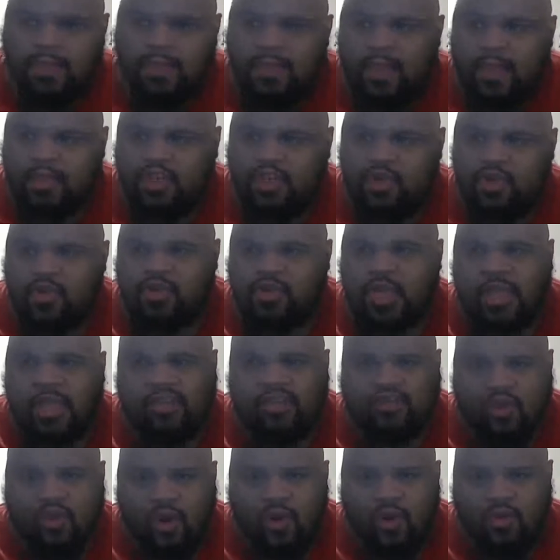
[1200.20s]
the Suicide
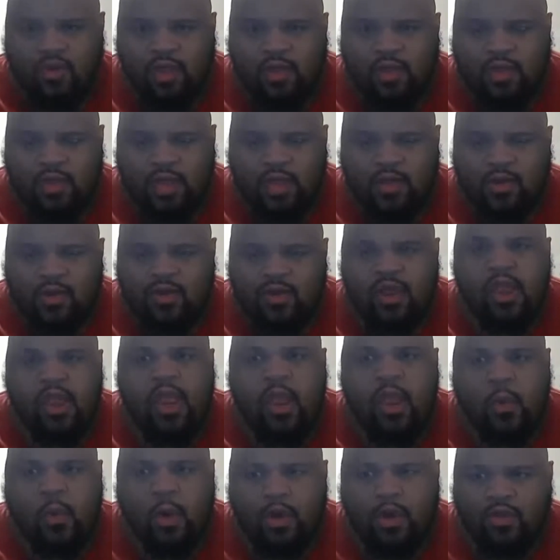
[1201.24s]
Squad like that, dude.
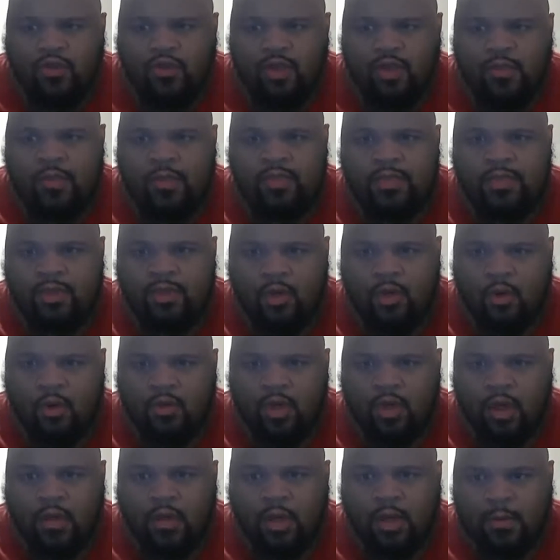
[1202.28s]
And what do you think about all
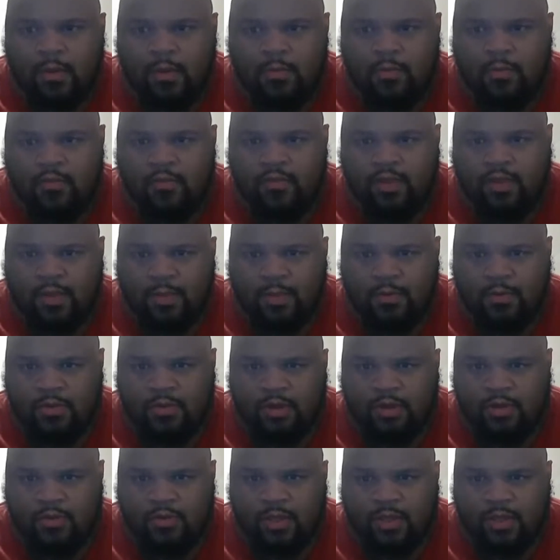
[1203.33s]
the upcoming movies coming up
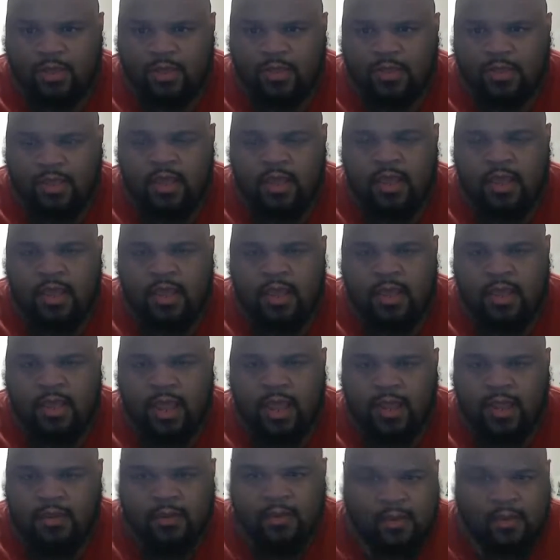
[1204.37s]
soon like this?
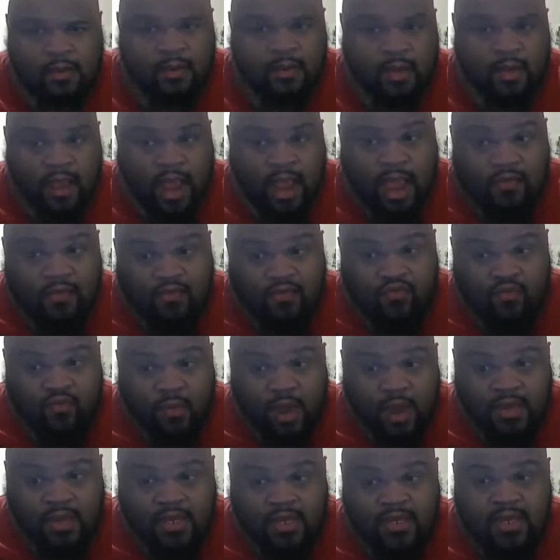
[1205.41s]
Again, have an
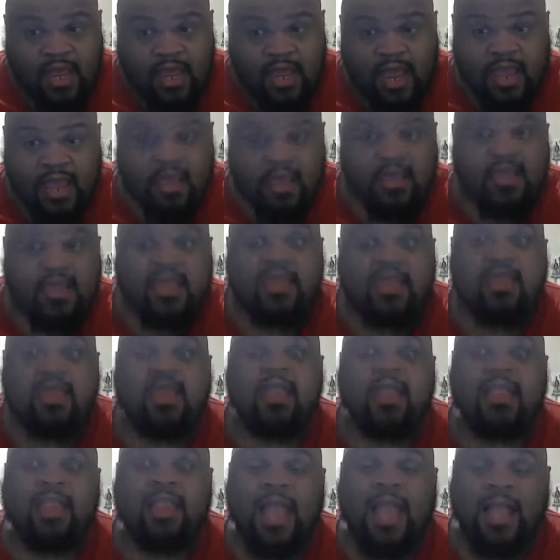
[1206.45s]
amazing day.
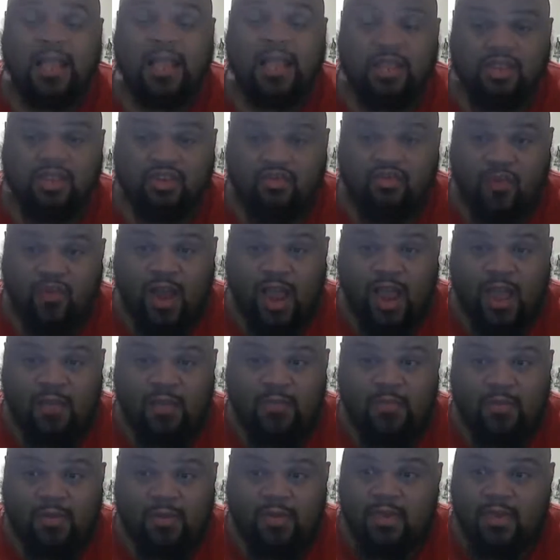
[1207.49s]
Like and subscribe
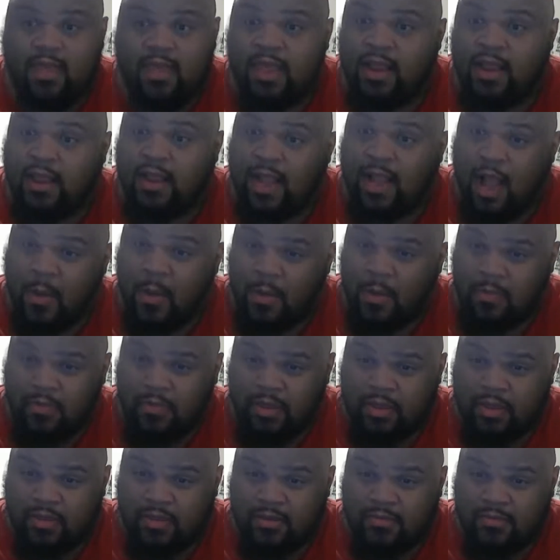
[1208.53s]
and comment,
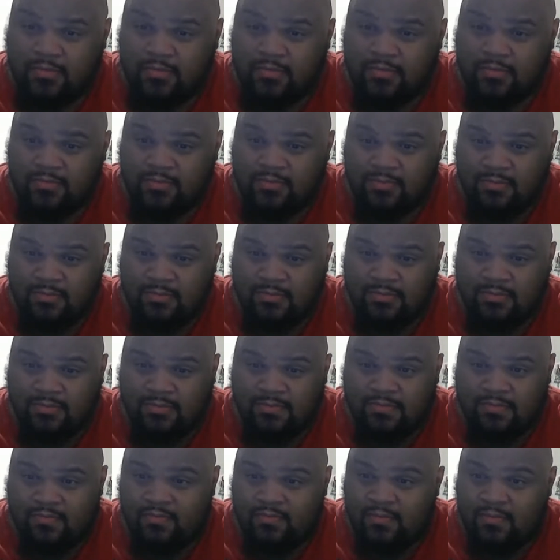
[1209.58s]
please.
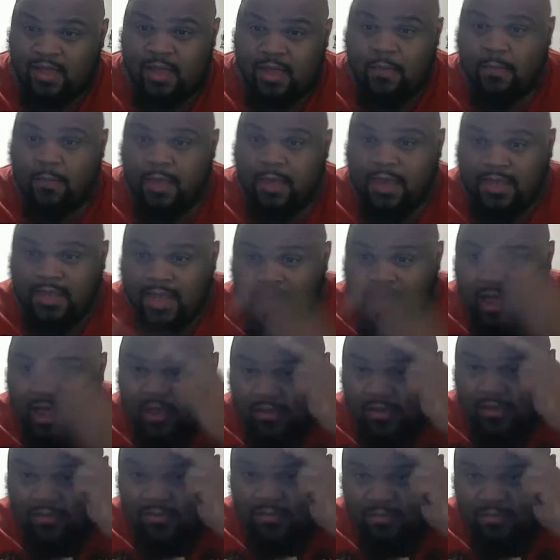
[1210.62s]
Peace out.